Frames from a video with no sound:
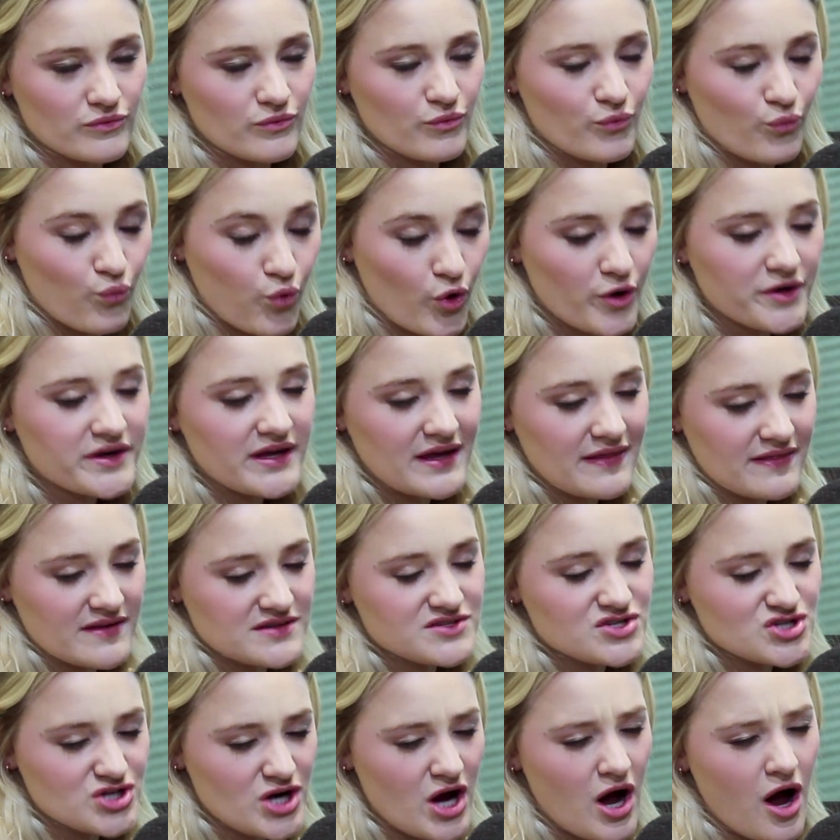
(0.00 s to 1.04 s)
working
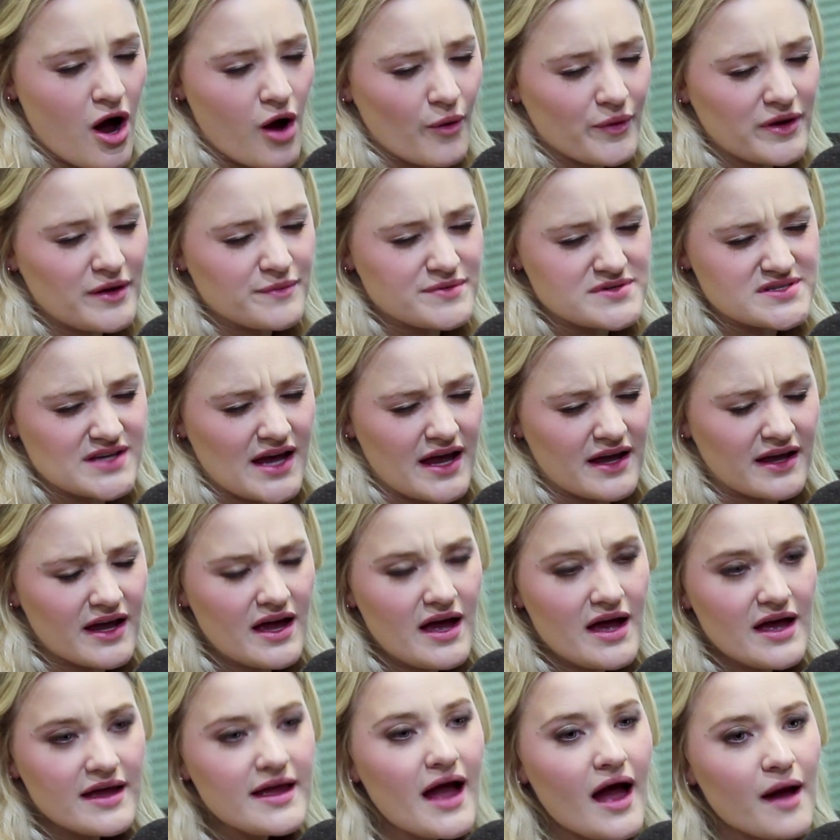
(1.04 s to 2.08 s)
this show, he was like,
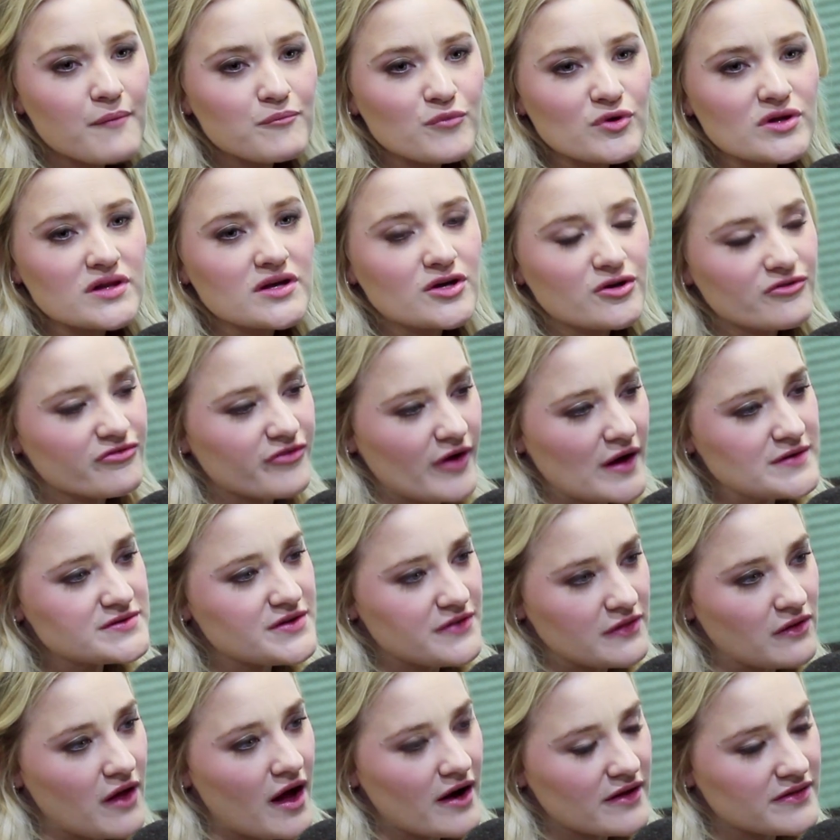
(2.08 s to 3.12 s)
yeah, I'm really good friends
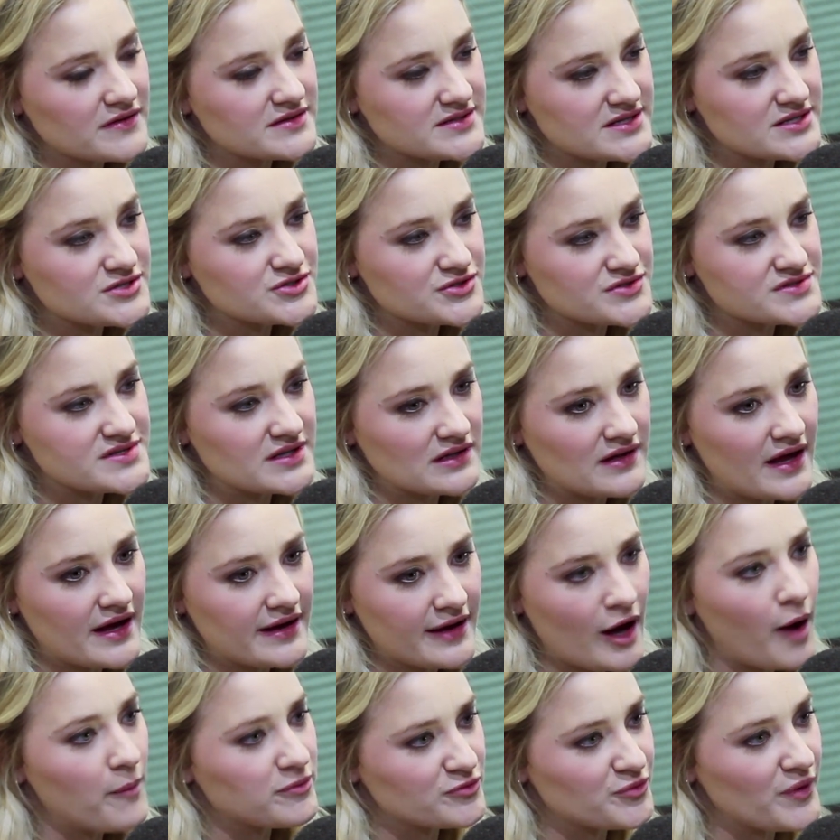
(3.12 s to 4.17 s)
with a lot of the teachers that like
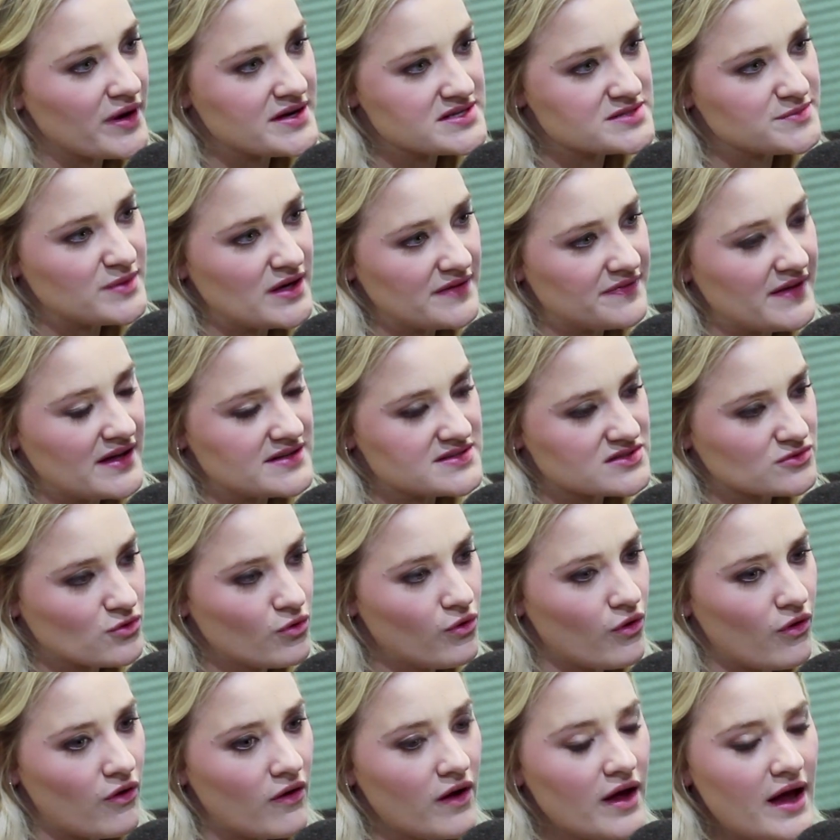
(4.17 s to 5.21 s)
helped raise me at that school.